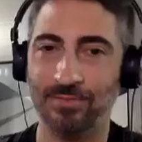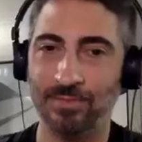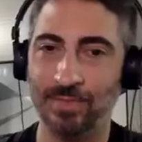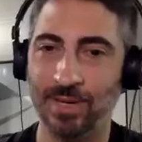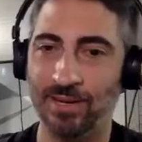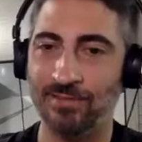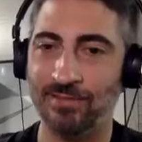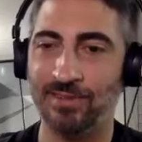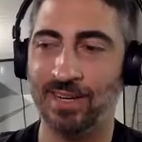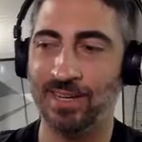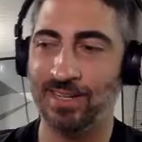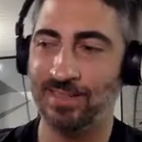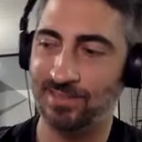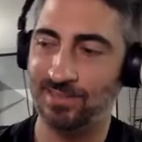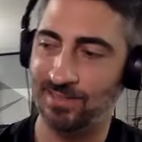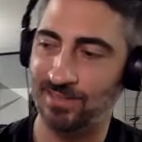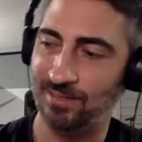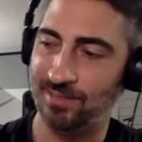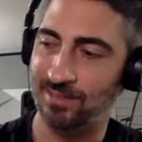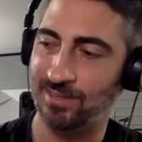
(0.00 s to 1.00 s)
about
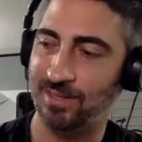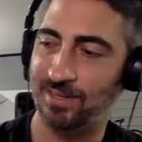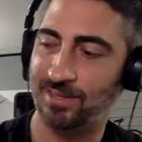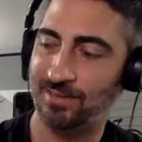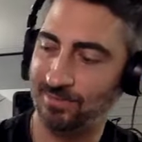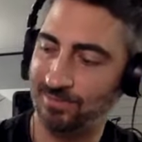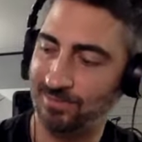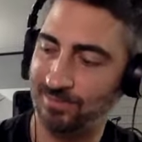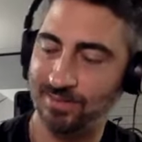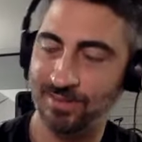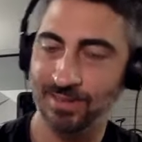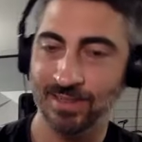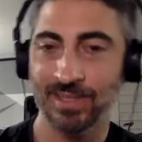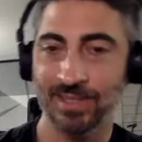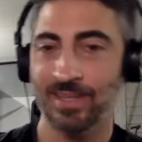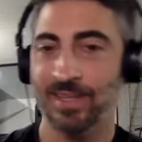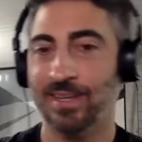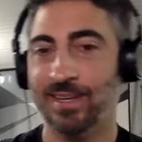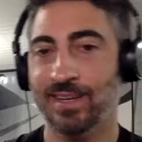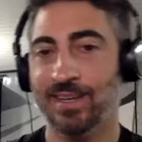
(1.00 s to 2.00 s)
right. So I don't. I
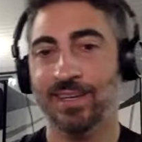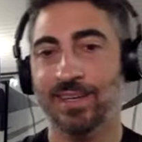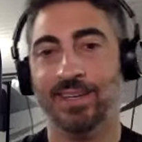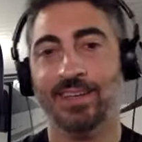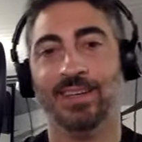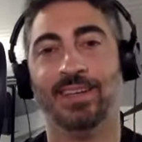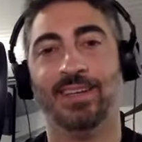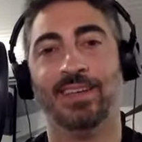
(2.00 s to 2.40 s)
also